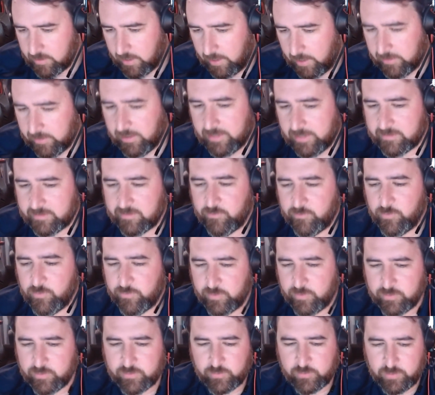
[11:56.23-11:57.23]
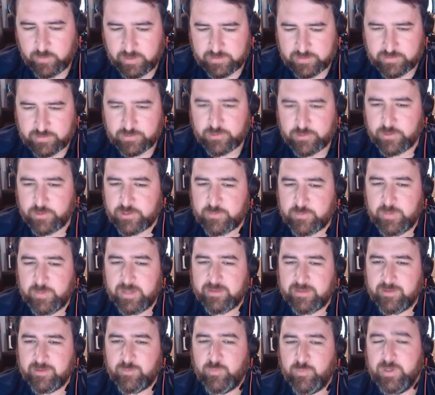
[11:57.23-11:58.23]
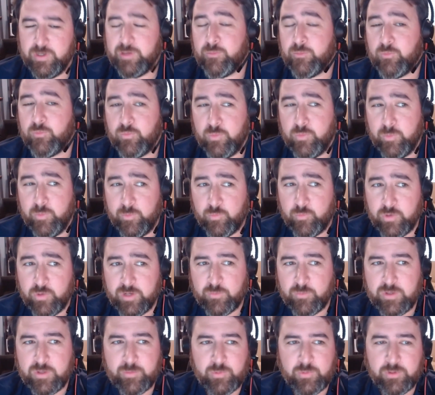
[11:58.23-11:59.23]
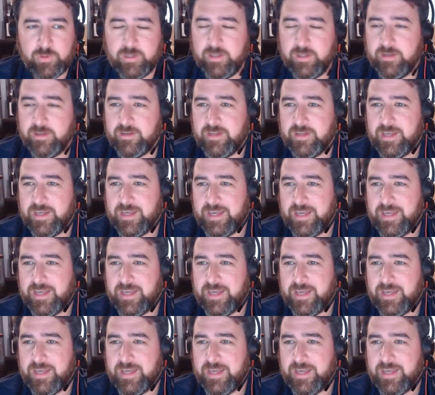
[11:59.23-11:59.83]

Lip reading: I like to refer to it as a church method. Bring people in,